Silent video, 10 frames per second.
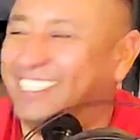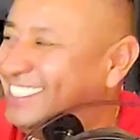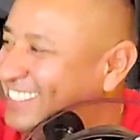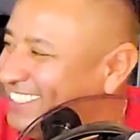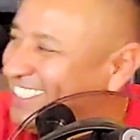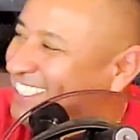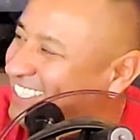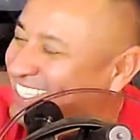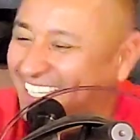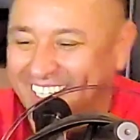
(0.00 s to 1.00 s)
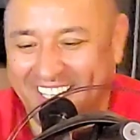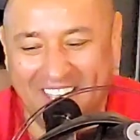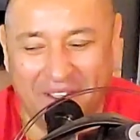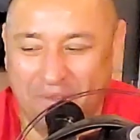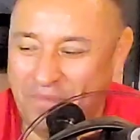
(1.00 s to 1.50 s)
saying? So I'm just like,
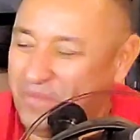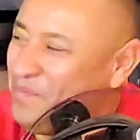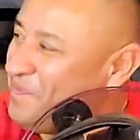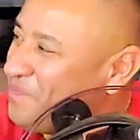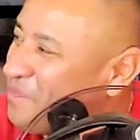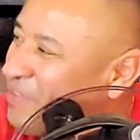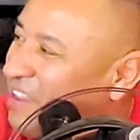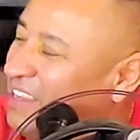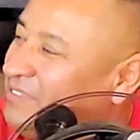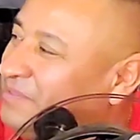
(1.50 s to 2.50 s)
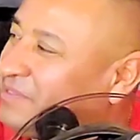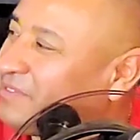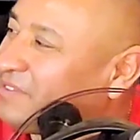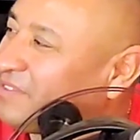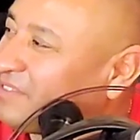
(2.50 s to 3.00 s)
fuck. But anyways,
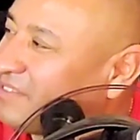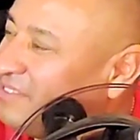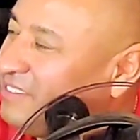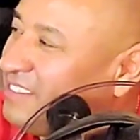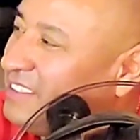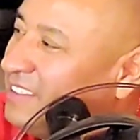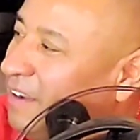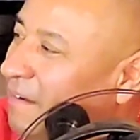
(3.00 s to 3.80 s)
so I tried